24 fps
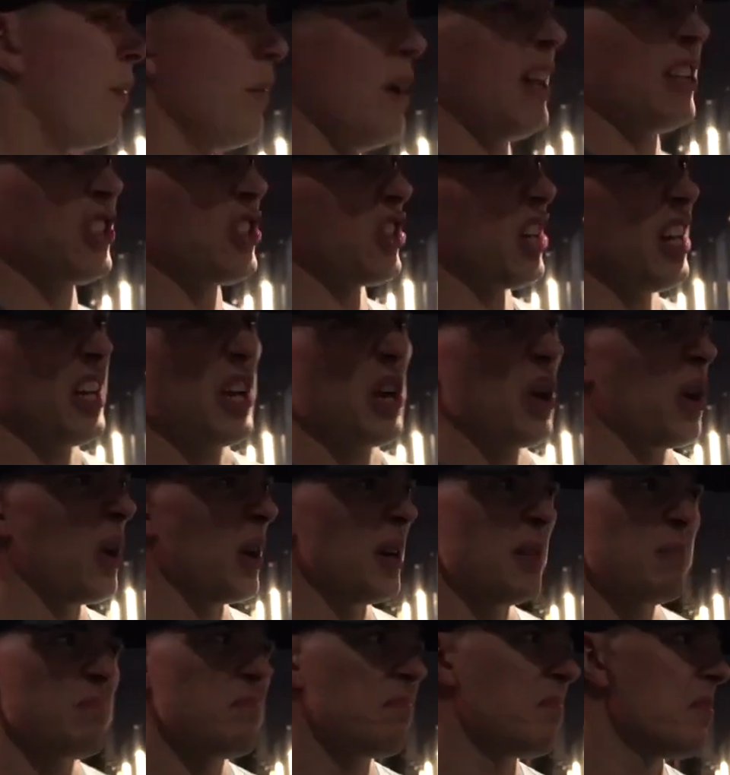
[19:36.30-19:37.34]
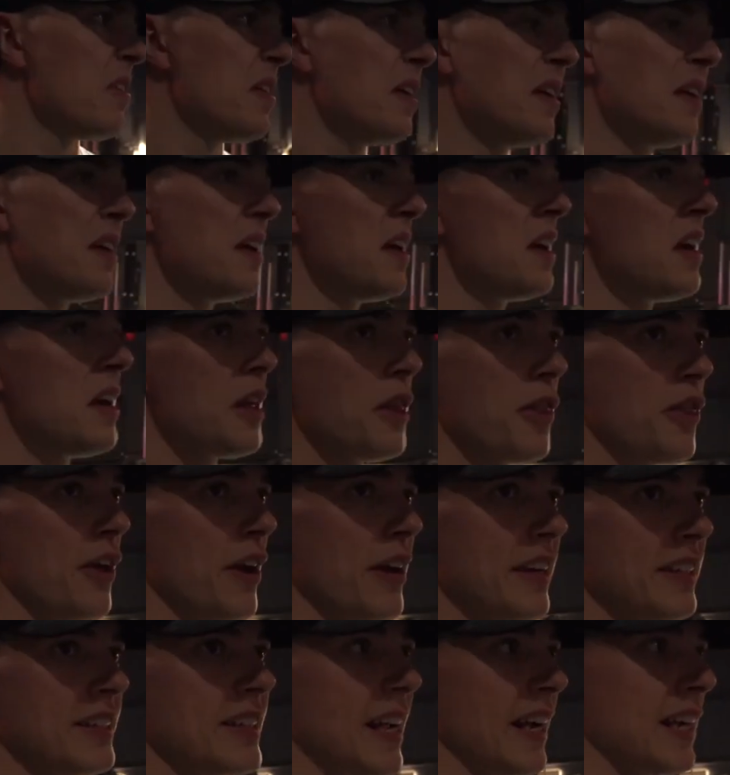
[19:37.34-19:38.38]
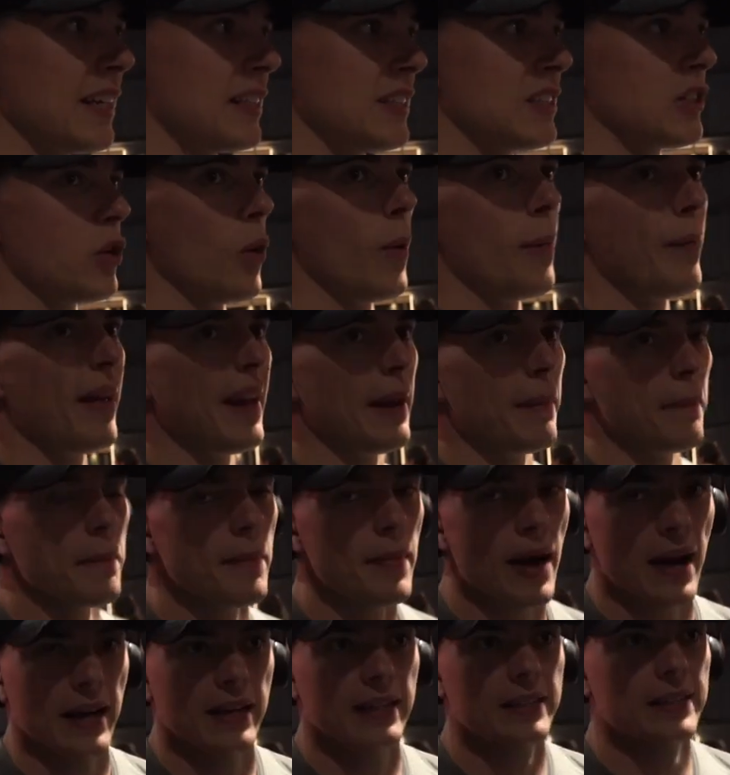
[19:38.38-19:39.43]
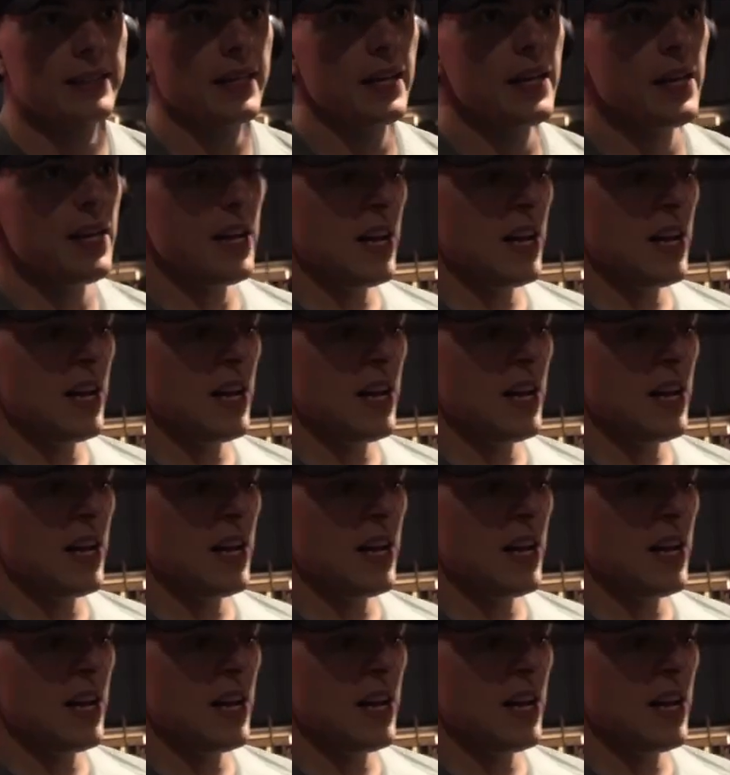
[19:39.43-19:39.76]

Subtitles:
I'm literally going 30 seconds to a minute max.